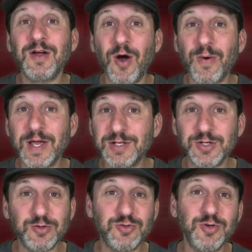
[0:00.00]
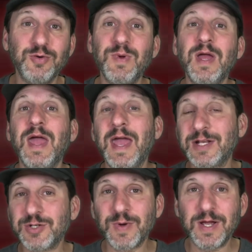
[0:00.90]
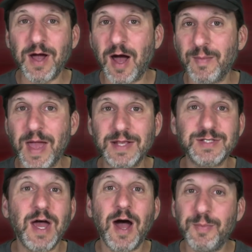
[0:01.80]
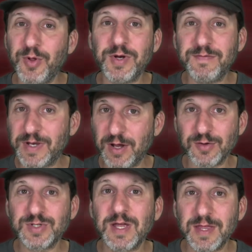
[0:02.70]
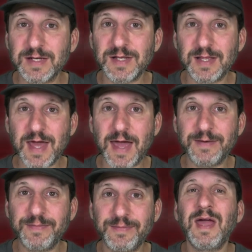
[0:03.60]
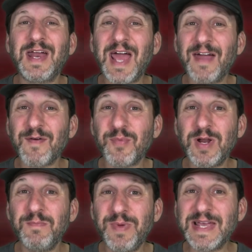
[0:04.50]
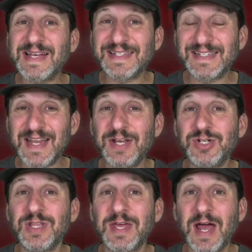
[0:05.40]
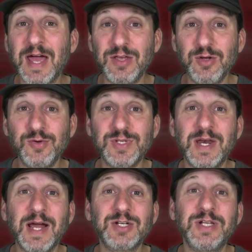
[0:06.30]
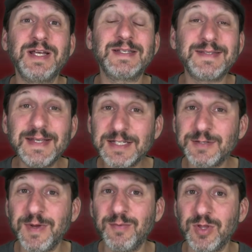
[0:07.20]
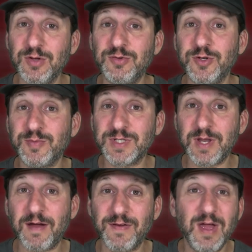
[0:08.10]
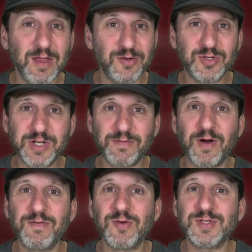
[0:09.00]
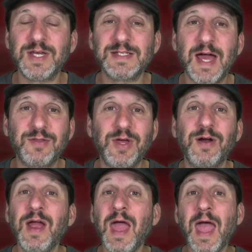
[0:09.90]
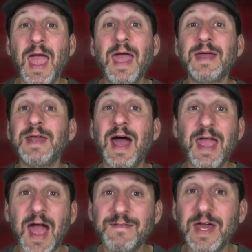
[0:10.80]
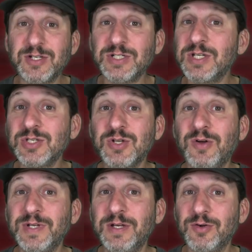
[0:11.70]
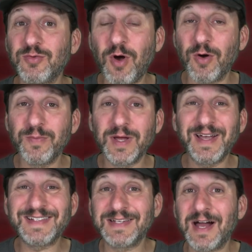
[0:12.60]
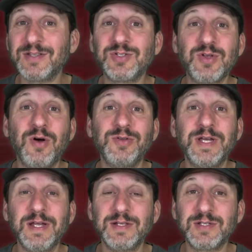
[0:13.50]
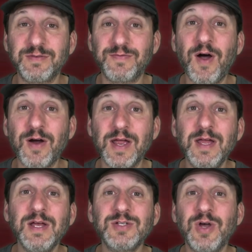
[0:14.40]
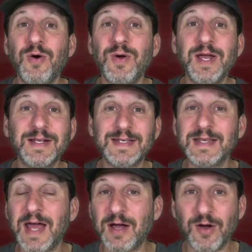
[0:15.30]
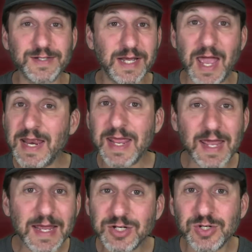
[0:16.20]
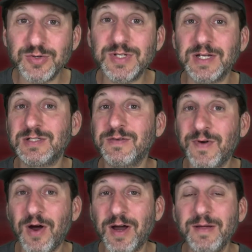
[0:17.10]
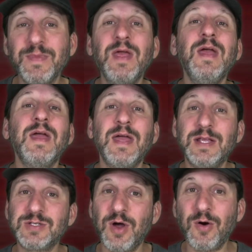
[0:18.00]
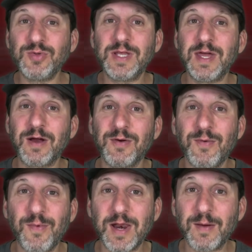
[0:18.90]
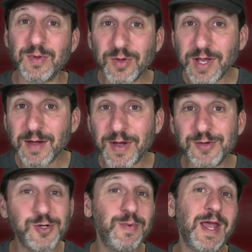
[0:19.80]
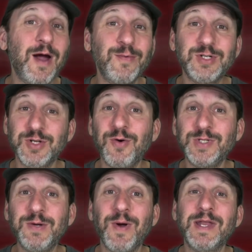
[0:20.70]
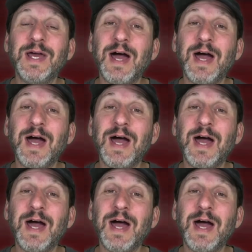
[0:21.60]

going into YouTube, answering comments, uploading videos, things like that. And I have a pretty big extension that I use that actually assists me with YouTube stuff. There's several of those things out there. And I have that just installed in Chrome. It's not installed in Safari, so it's not causing any issues in Safari. It's only there when I'm looking at my YouTube account, which is only when